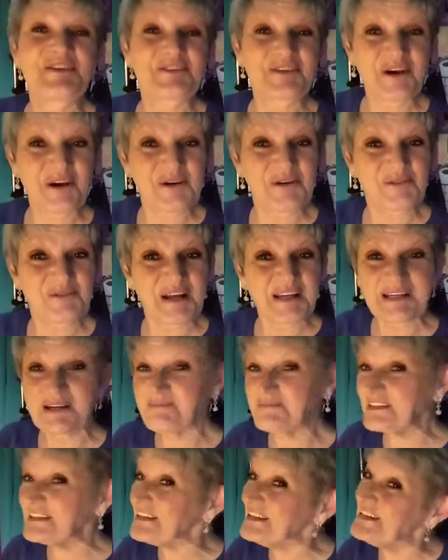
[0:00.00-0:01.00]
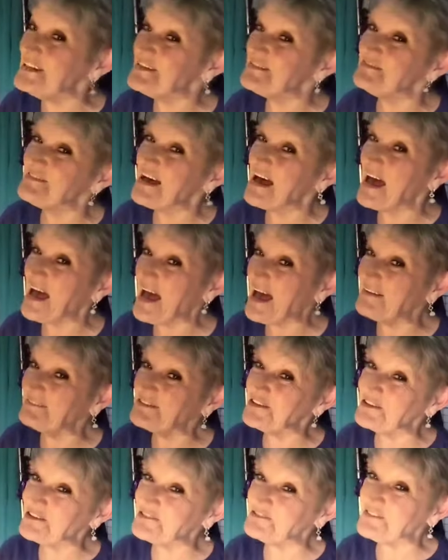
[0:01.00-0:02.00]
So wake up and live,
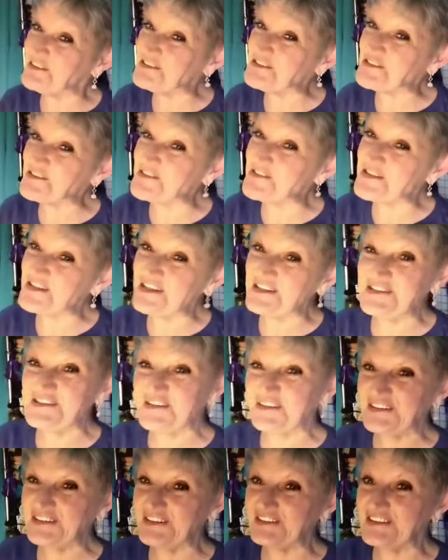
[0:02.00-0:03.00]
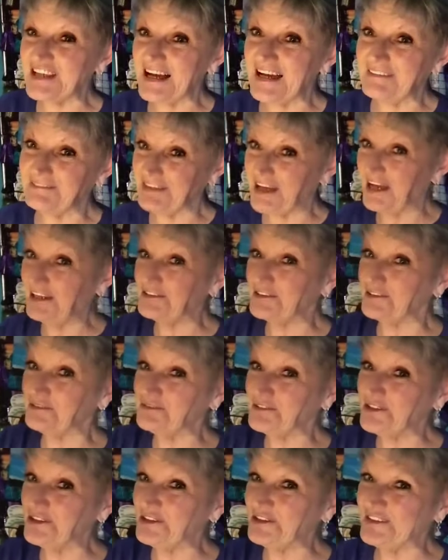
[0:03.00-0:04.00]
have your adventures, enjoy your life and your
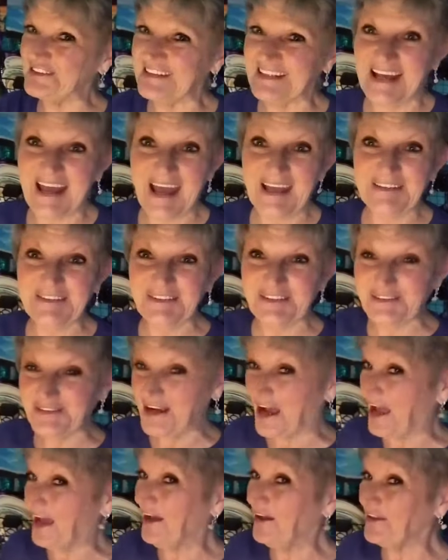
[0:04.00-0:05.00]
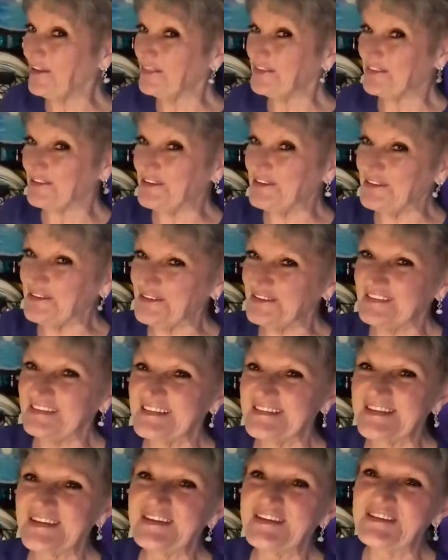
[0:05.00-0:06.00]
food and your health too,
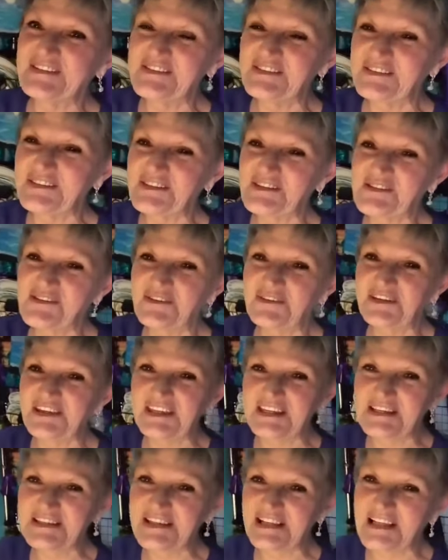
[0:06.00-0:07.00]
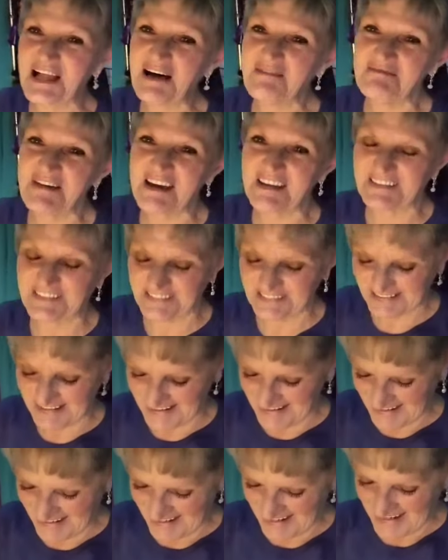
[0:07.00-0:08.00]
so that you can enjoy things a lot better.
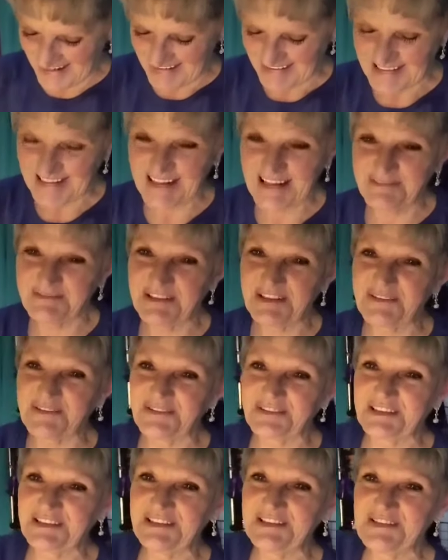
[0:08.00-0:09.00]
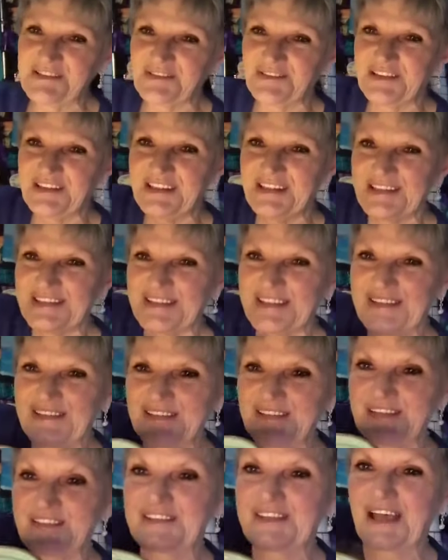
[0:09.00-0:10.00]
Yeah, I'm going to really enjoy this. This
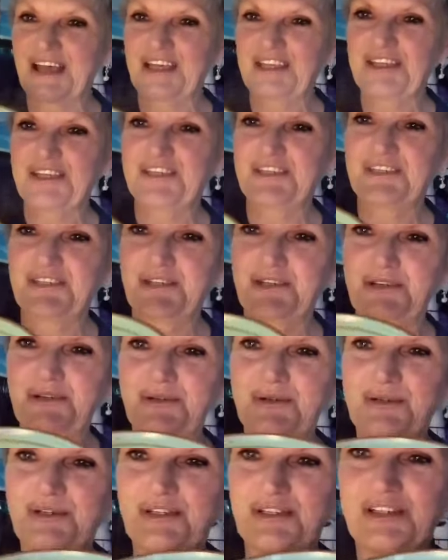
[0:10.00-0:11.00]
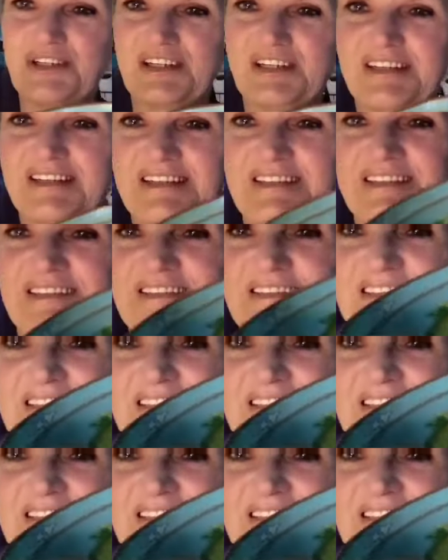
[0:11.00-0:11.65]
looks so good.